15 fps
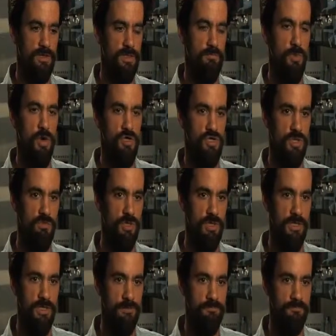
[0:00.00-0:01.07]
marsh
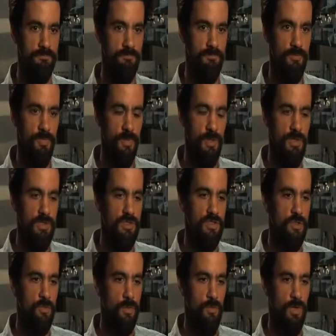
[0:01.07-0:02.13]
community.
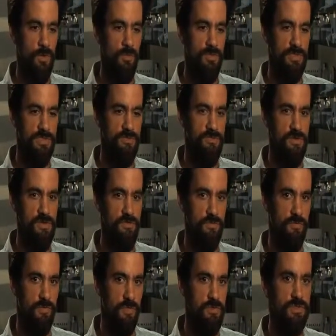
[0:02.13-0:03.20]
So we work with this fish
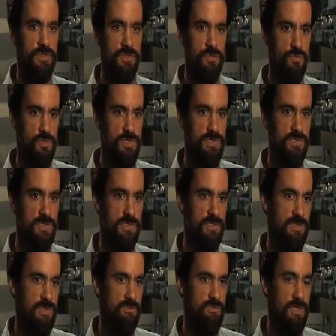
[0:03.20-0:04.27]
for those two reasons,
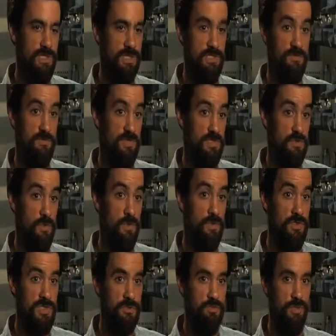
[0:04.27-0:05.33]
because for this oil
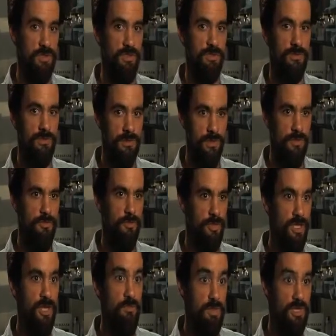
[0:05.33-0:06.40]
spill, they're
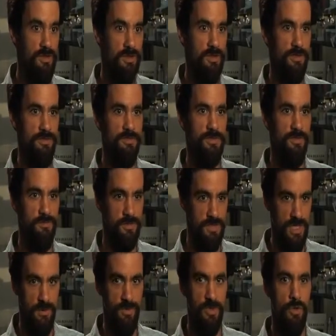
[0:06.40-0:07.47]
going to be there. If there's
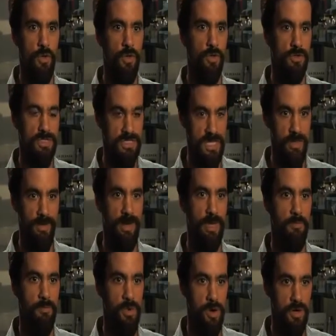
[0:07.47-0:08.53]
going to be oil
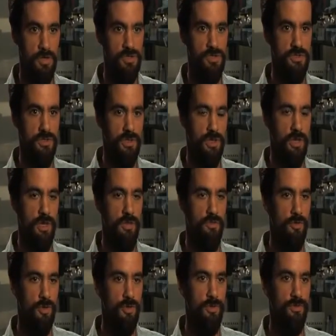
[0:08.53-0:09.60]
contaminating marsh,
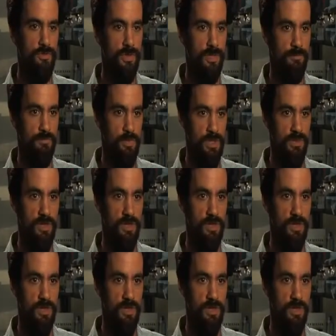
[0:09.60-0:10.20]
they're going to be